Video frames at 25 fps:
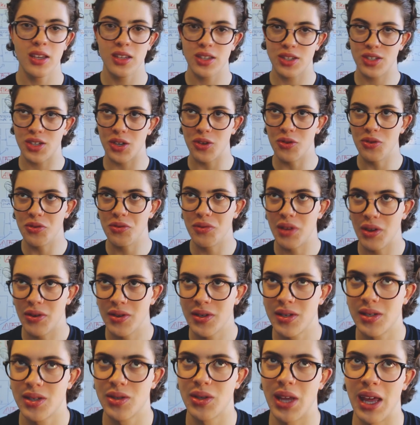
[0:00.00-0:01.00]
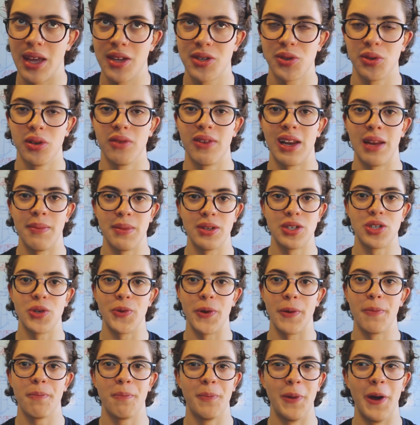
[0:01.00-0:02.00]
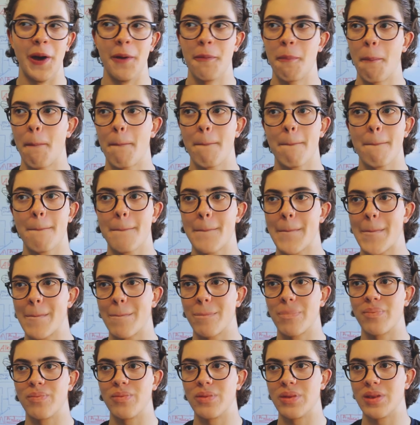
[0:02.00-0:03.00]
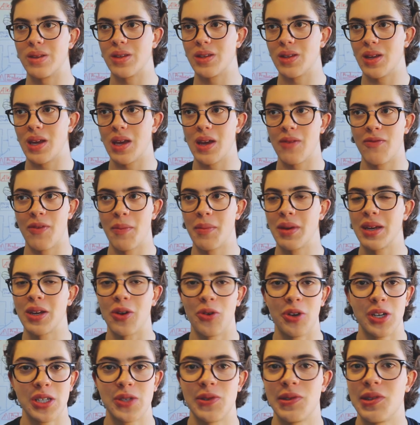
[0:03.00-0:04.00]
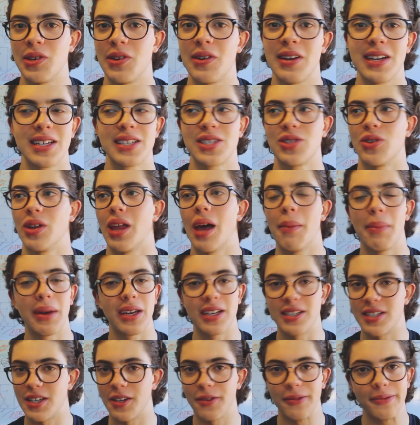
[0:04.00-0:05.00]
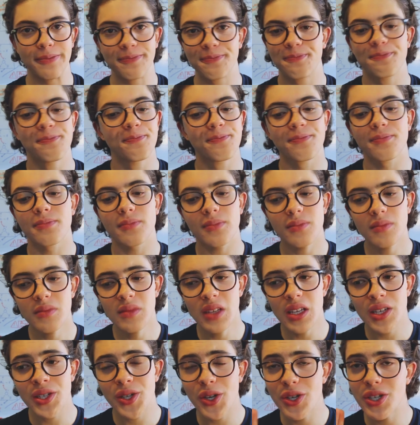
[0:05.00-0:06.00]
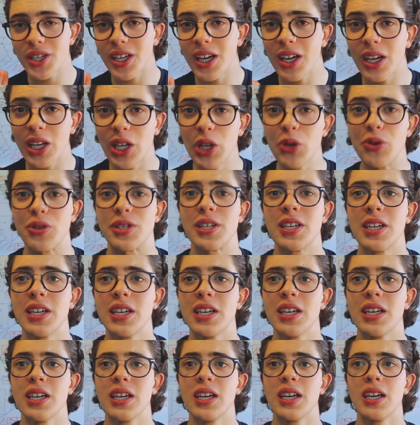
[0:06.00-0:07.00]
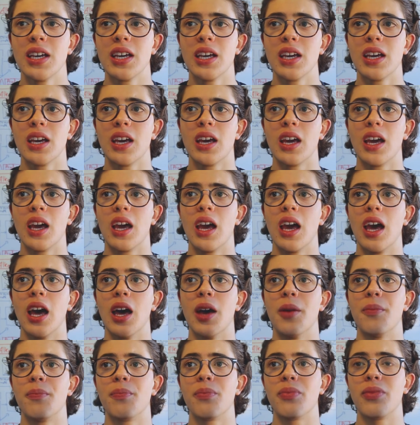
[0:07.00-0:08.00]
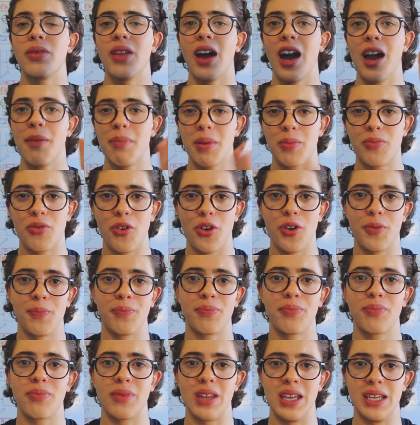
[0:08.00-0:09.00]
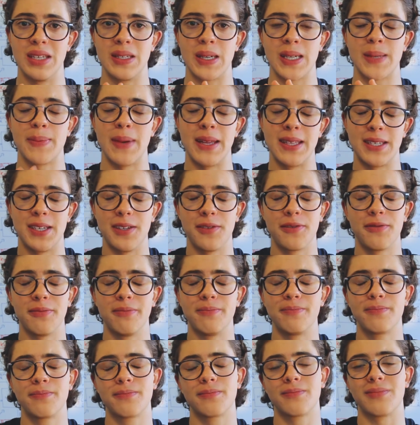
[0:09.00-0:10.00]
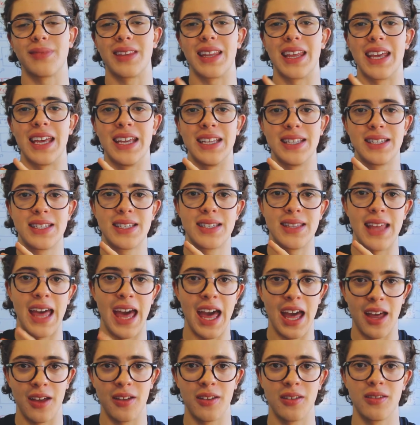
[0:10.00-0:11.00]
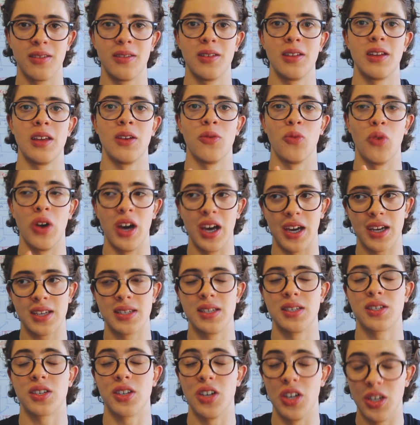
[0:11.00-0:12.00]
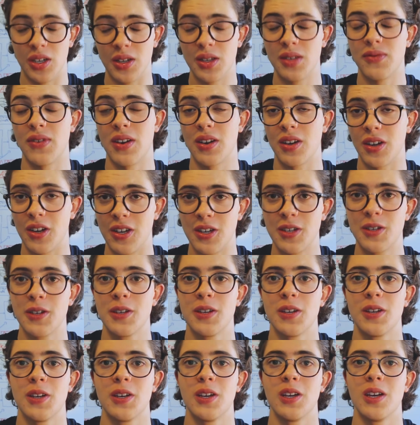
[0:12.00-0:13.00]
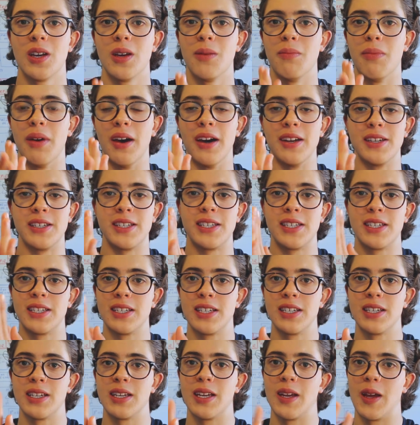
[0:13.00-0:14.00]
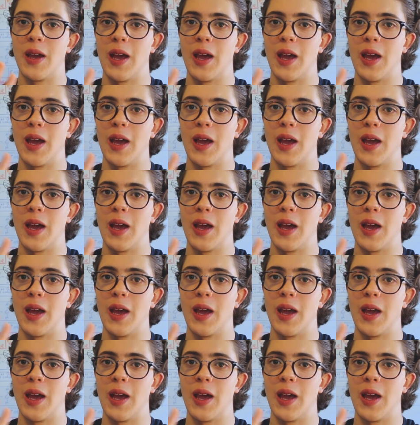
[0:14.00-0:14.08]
So there's that sort of element to it, but if I'm being honest with you, it's not that big a deal. So to conclude, iPad Pro is expensive. It's there, it works, it's good, it's very good, but